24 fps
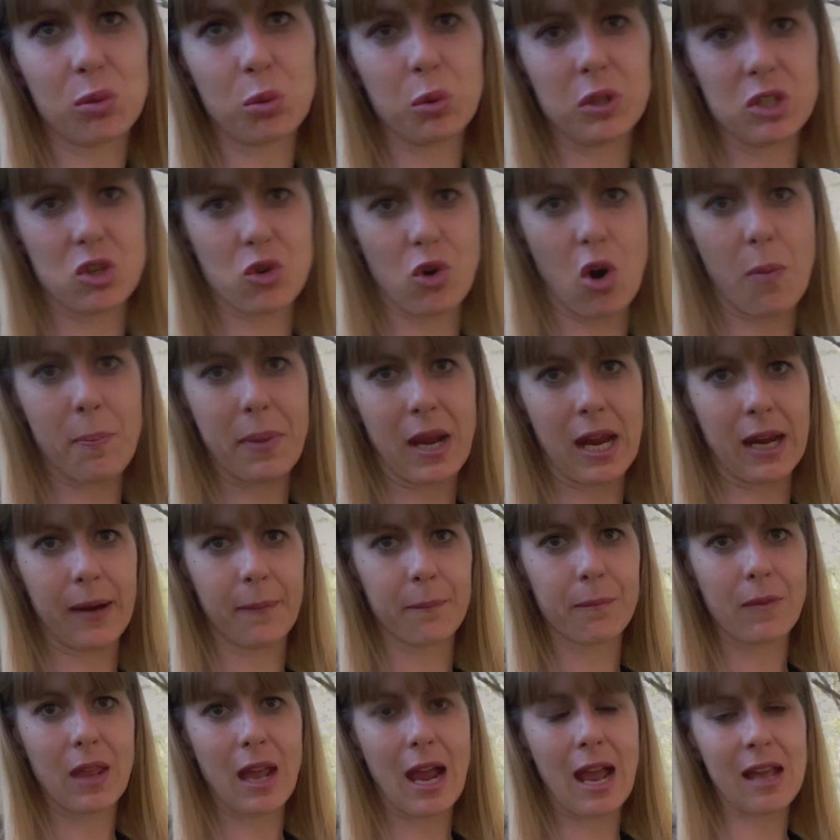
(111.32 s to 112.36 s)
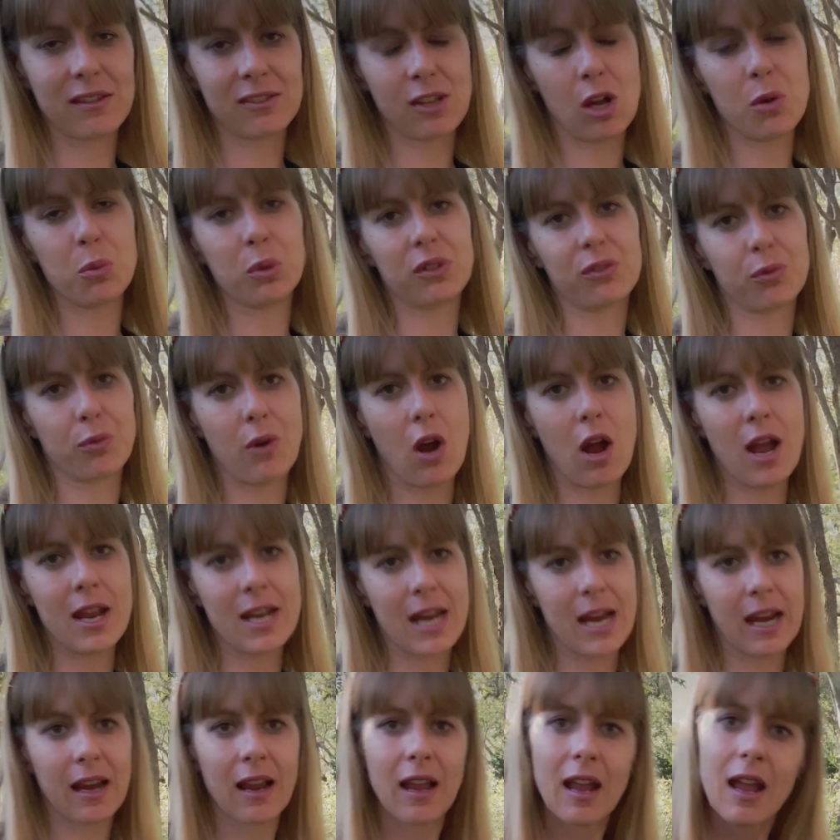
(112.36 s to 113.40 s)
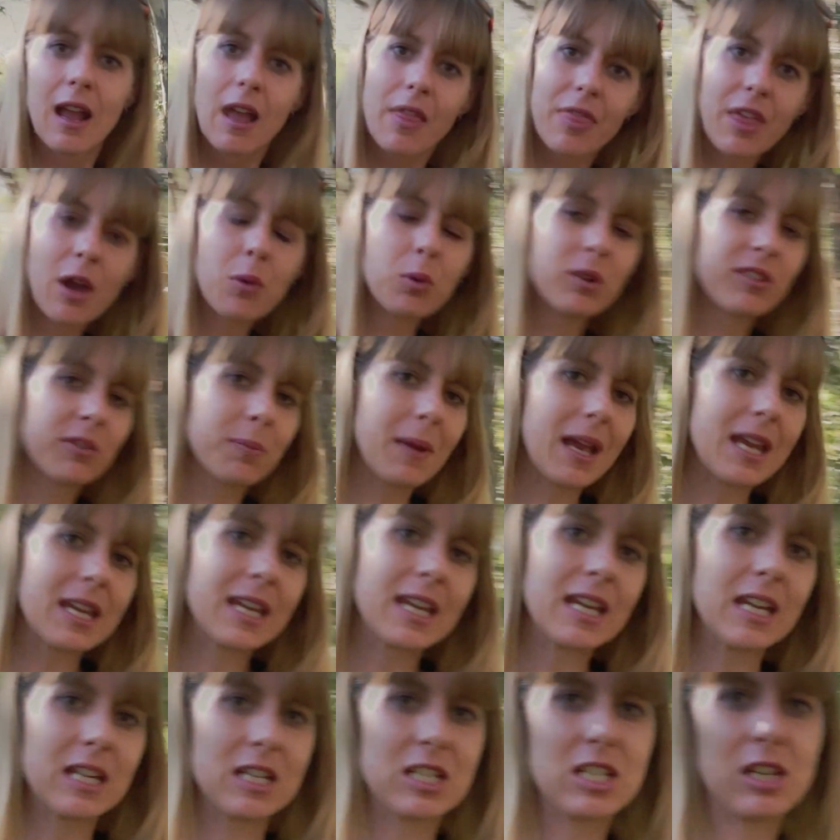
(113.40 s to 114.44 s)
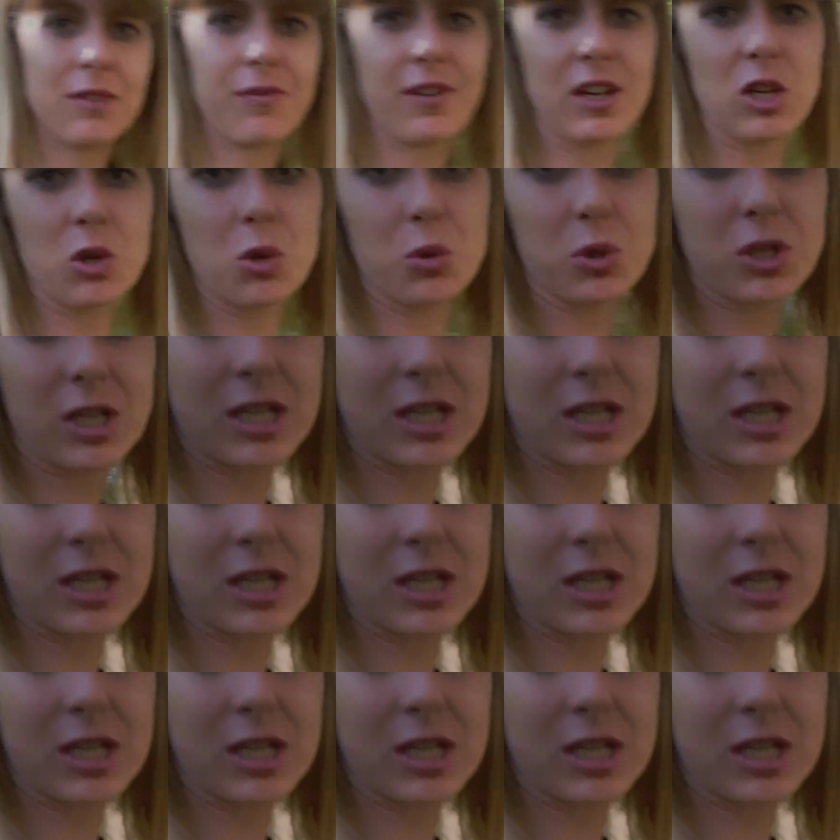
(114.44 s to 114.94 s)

were dropping as I was riding. That was making it difficult